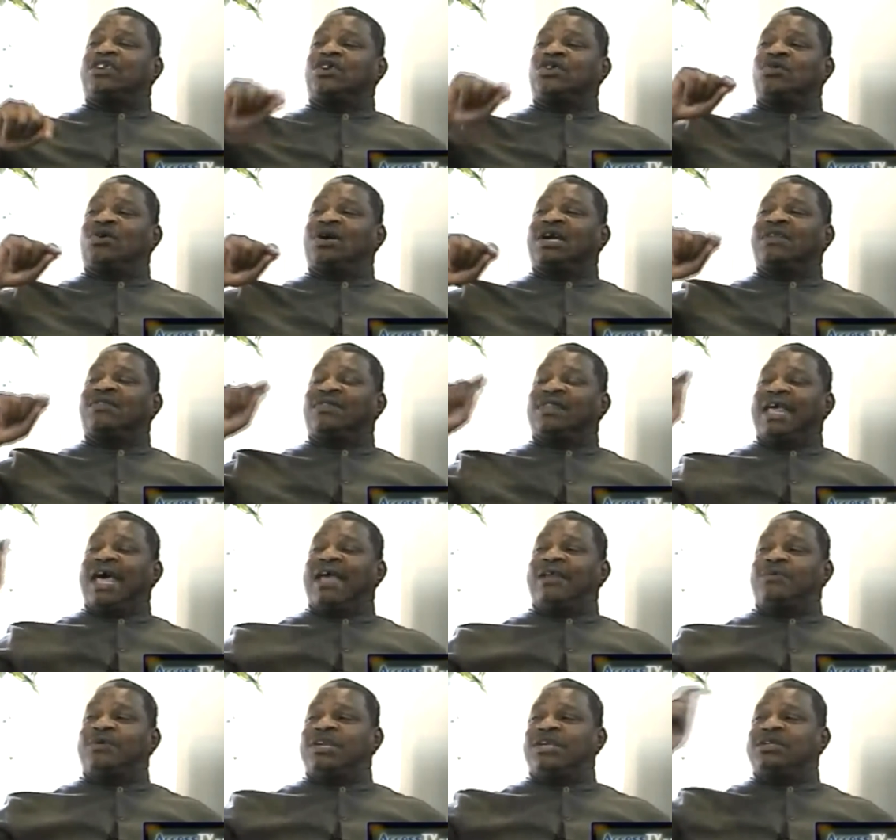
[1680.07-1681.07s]
to look at
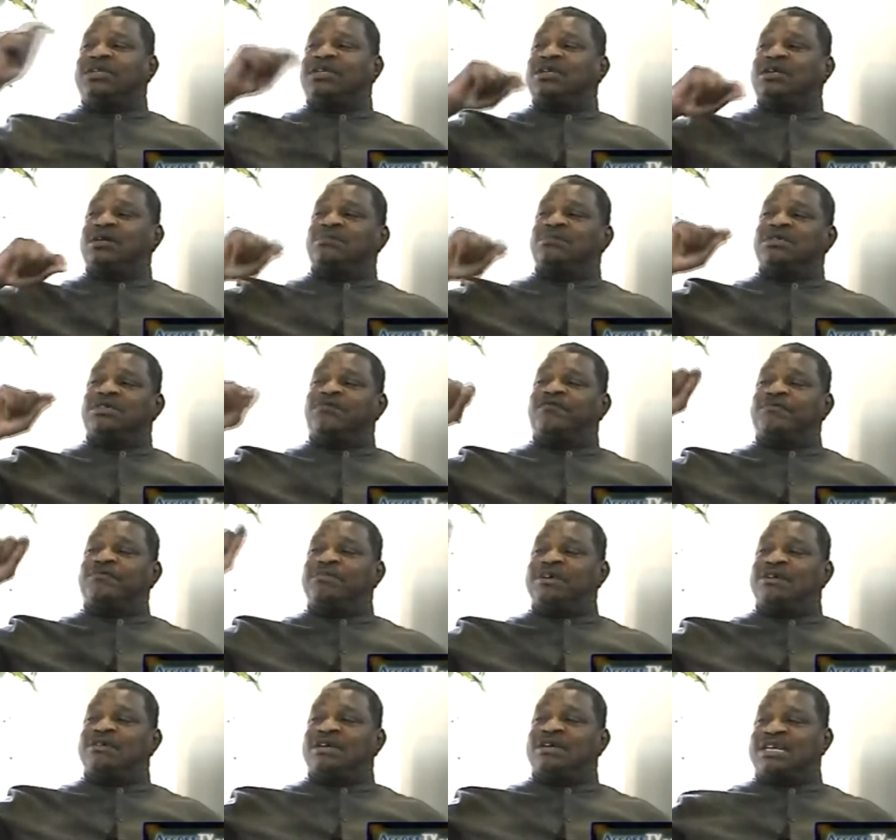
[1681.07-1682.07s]
that in terms of
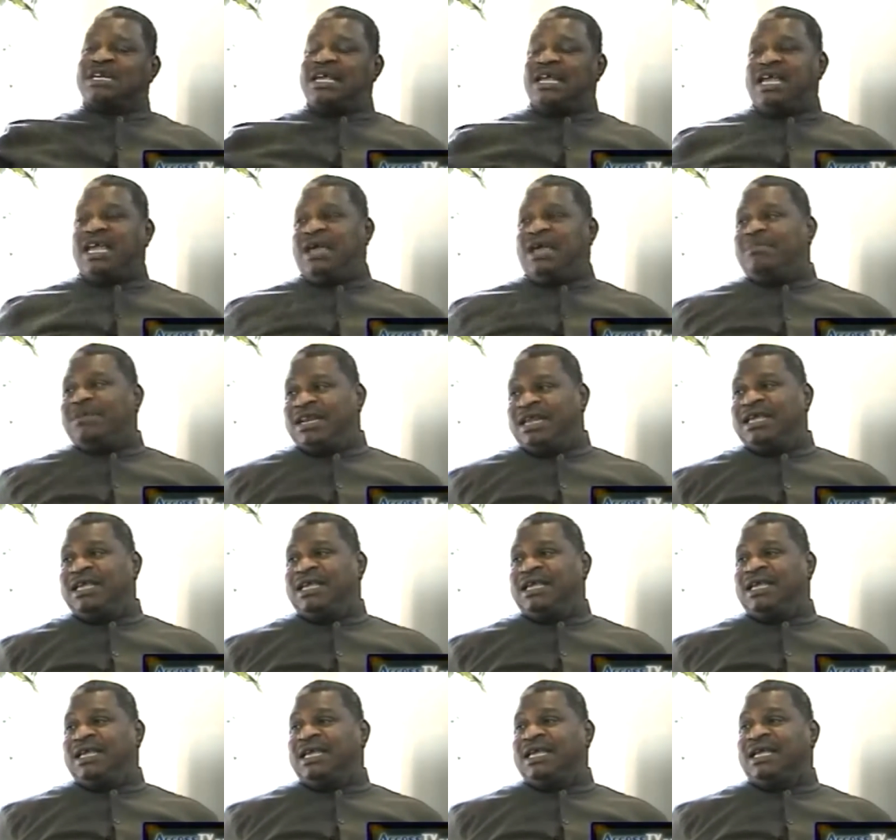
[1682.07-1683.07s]
American hegemony.
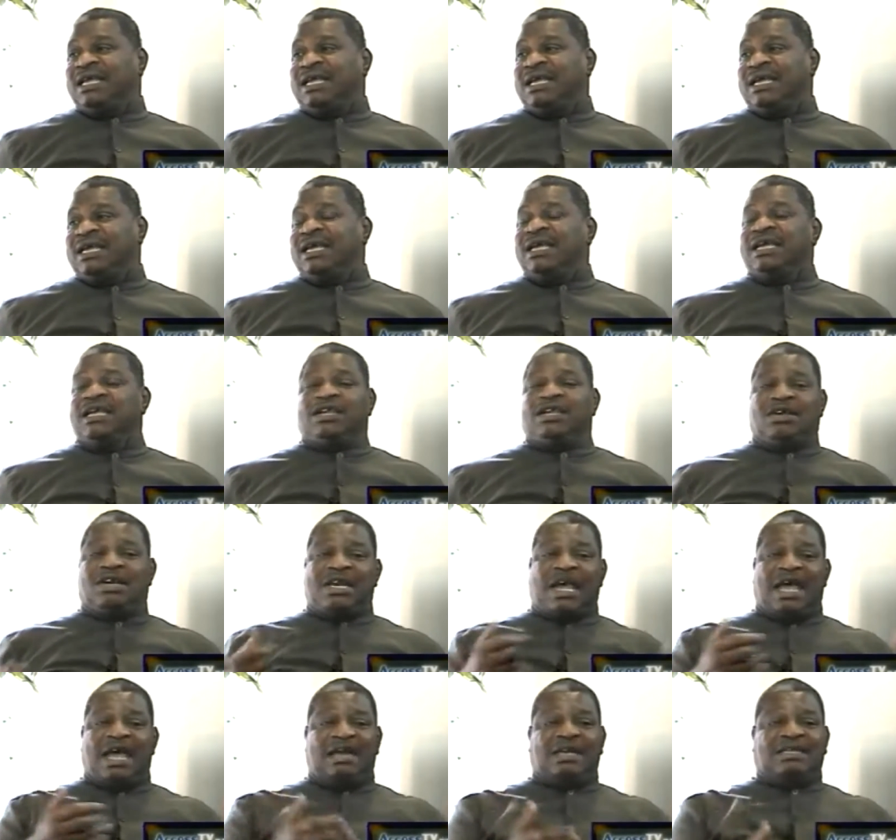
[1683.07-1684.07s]
Mm.
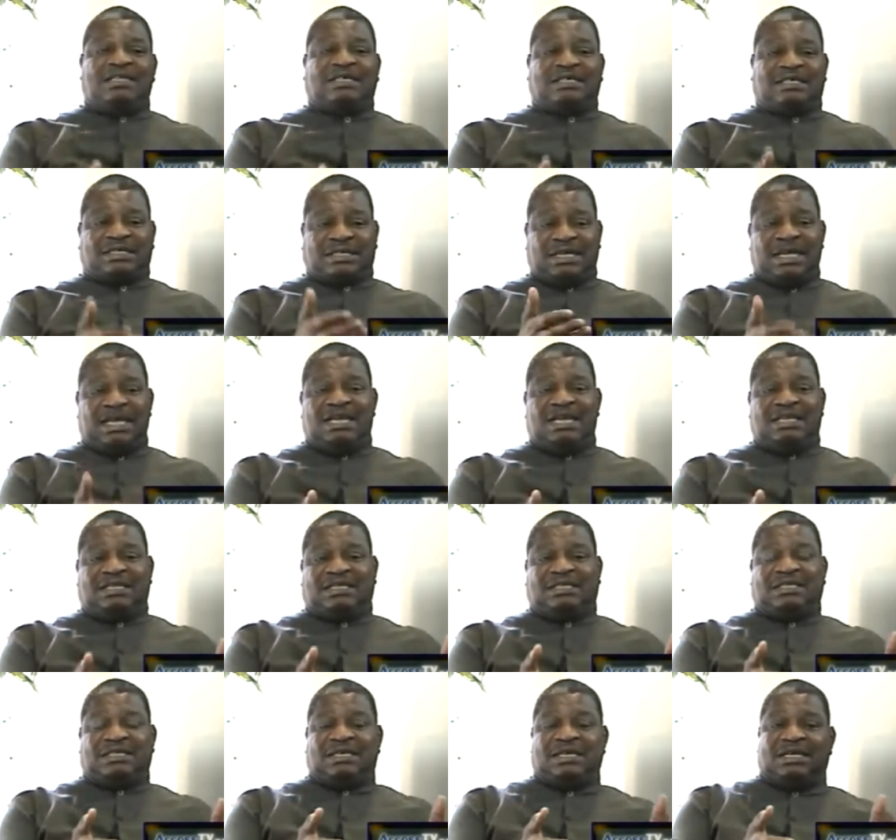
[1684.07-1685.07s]
United
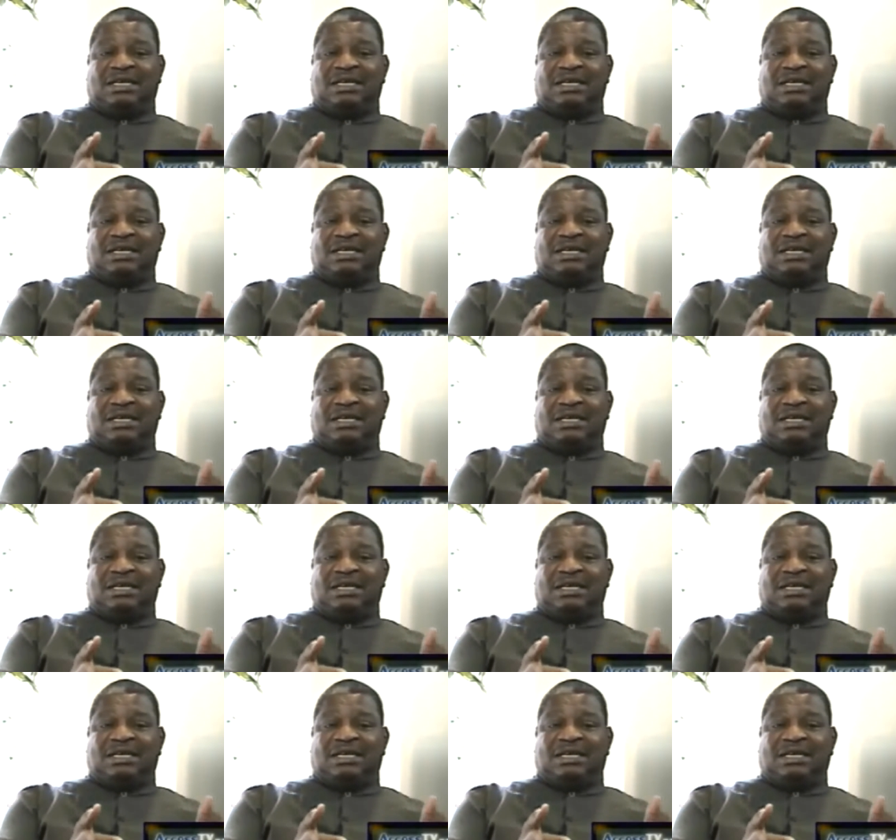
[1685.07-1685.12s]
States.